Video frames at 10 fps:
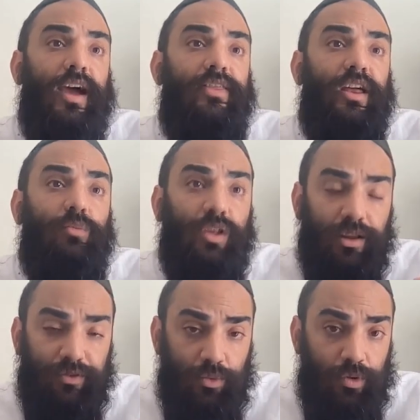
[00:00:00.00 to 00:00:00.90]
And then we
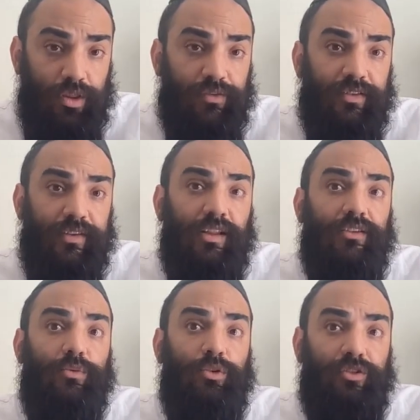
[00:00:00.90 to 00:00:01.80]
live in the world of
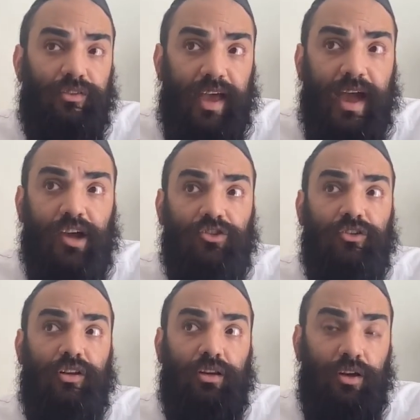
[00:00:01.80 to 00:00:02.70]
Atzilus, which is
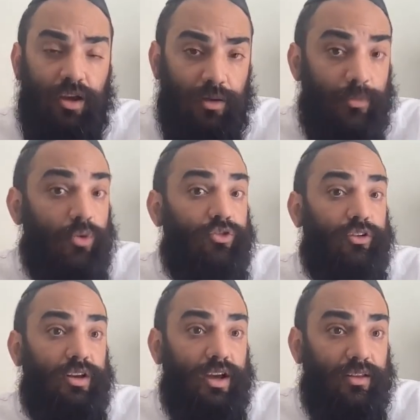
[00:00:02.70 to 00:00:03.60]
action,
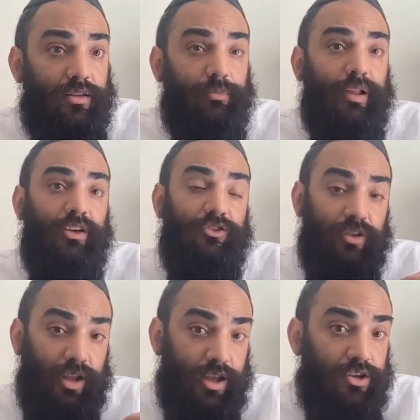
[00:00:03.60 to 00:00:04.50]
emotion,
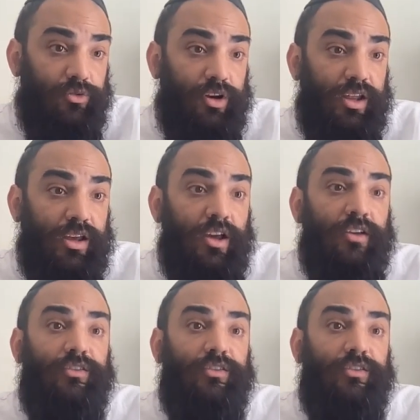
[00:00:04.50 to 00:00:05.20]
contemplation, and unity.